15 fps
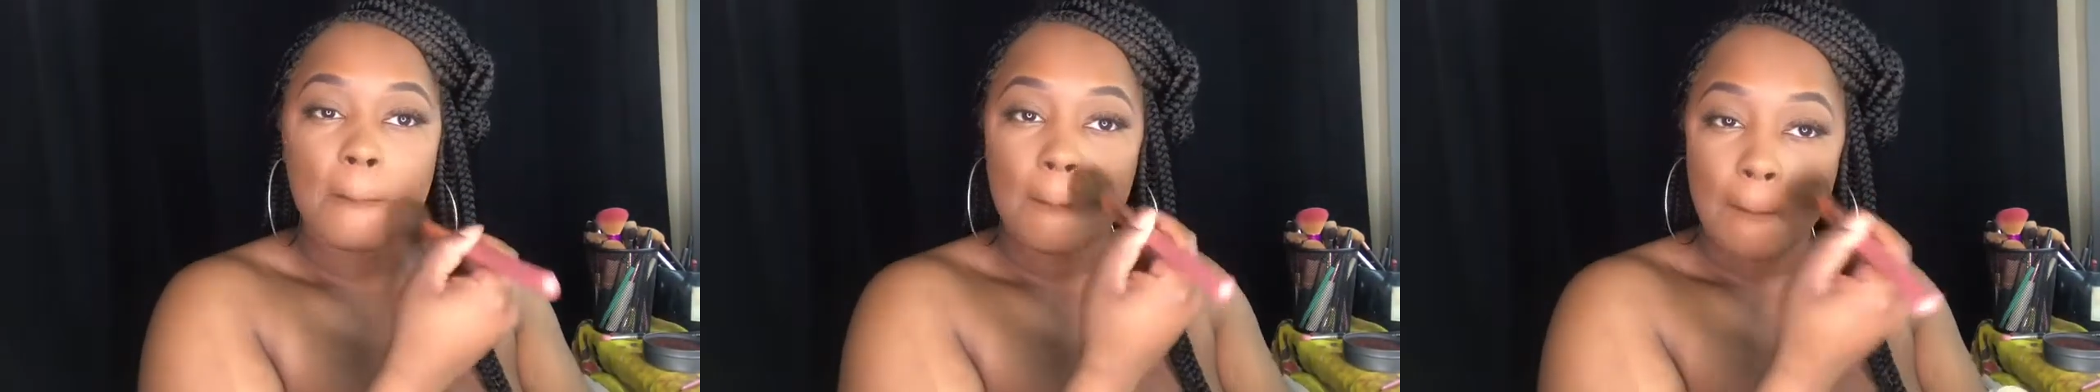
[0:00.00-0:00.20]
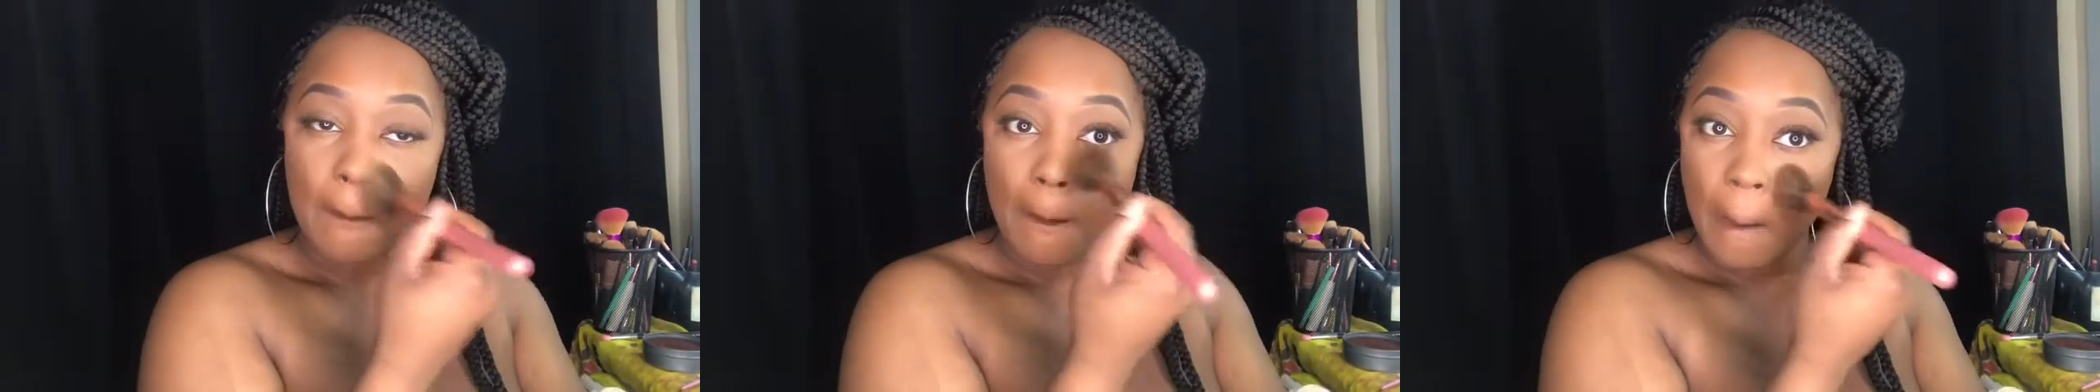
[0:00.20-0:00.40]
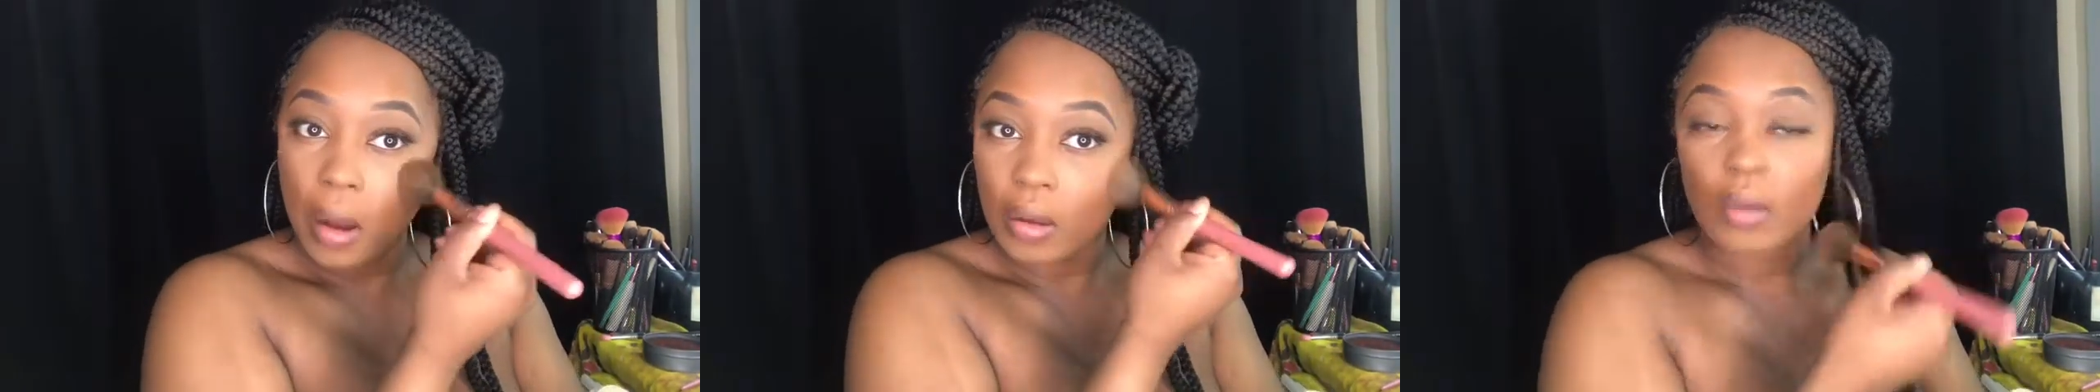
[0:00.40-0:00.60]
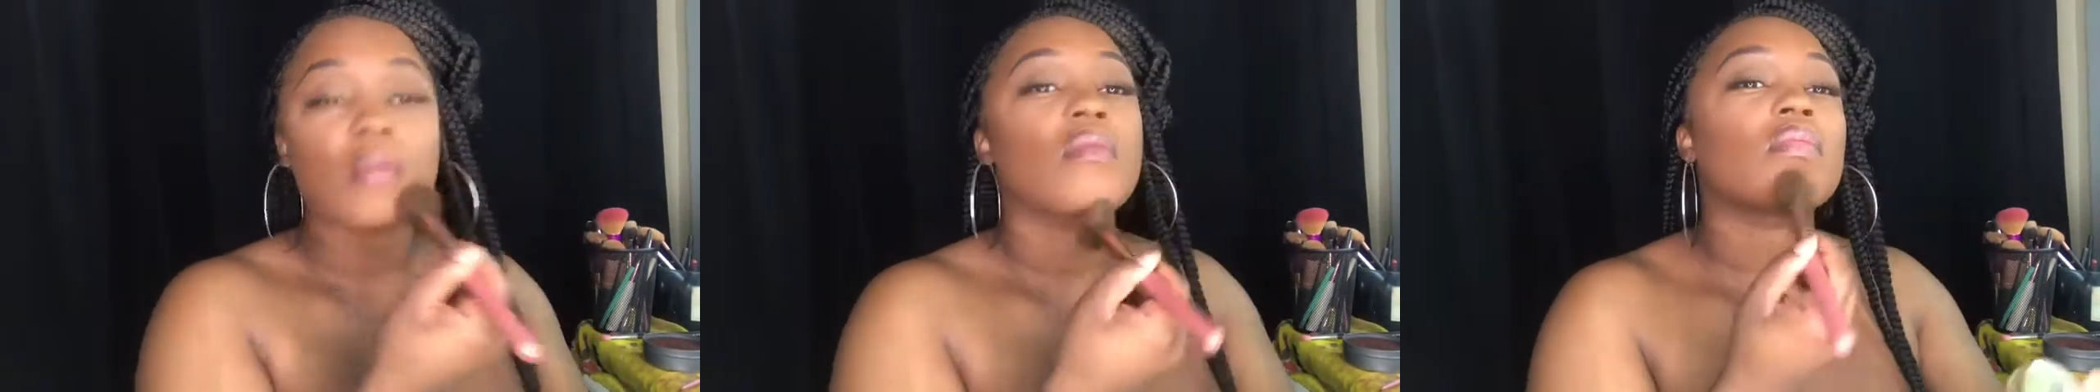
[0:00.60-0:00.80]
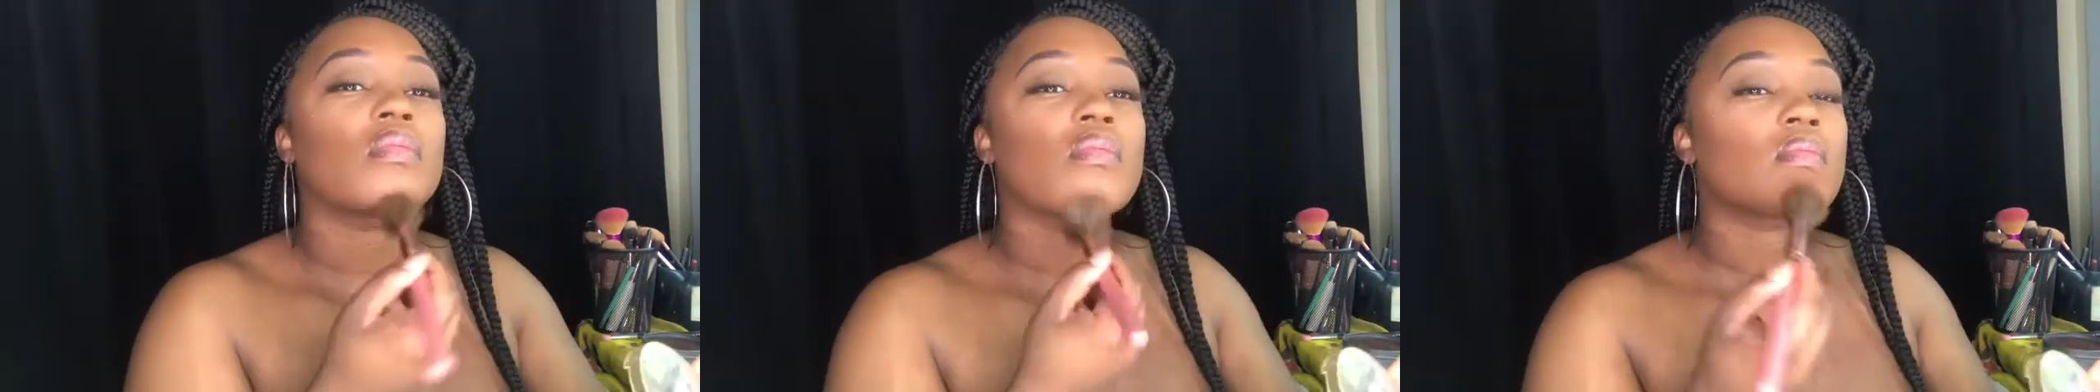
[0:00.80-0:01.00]
but yeah,
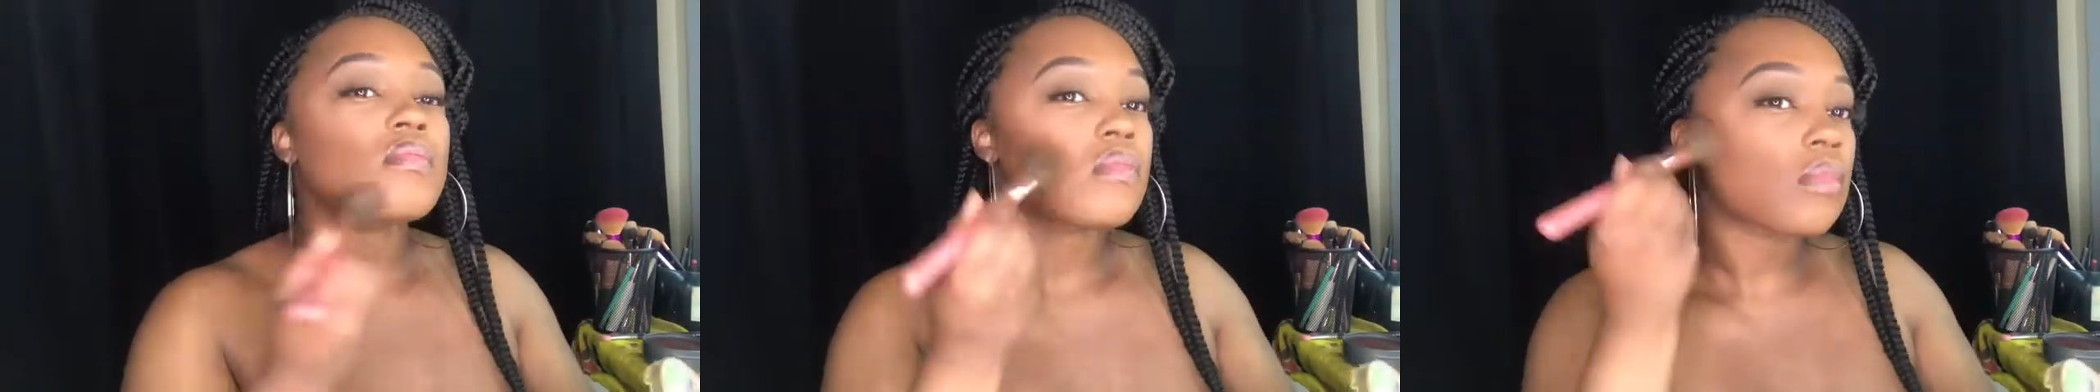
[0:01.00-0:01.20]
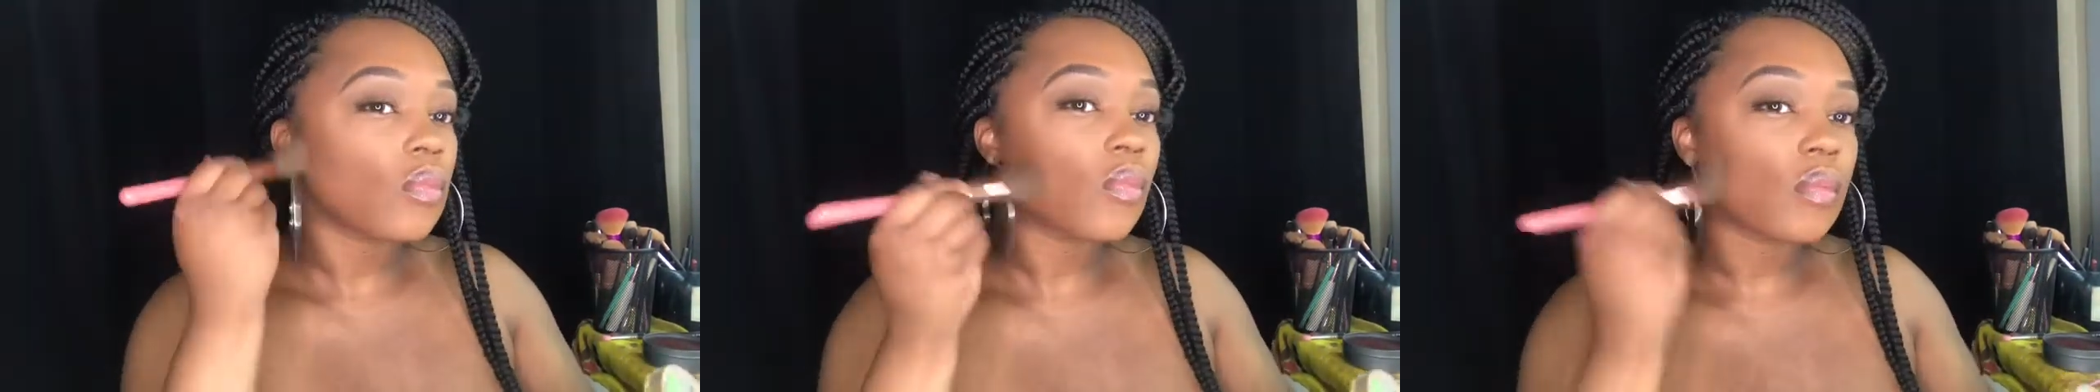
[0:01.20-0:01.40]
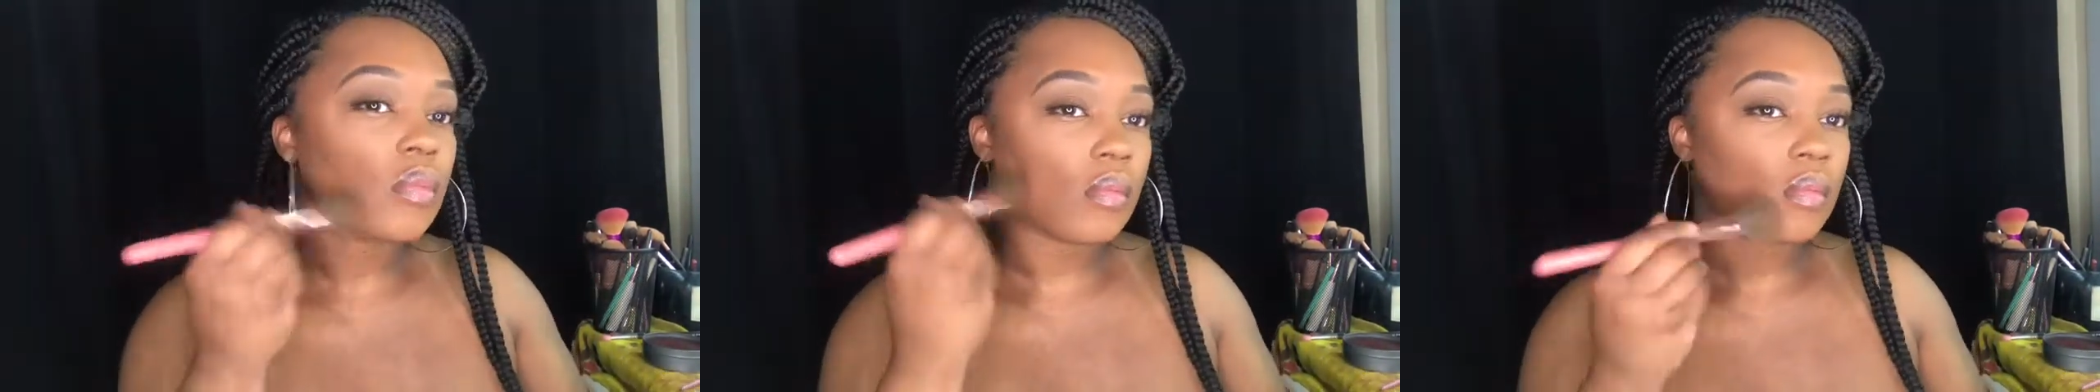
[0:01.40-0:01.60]
this powder works really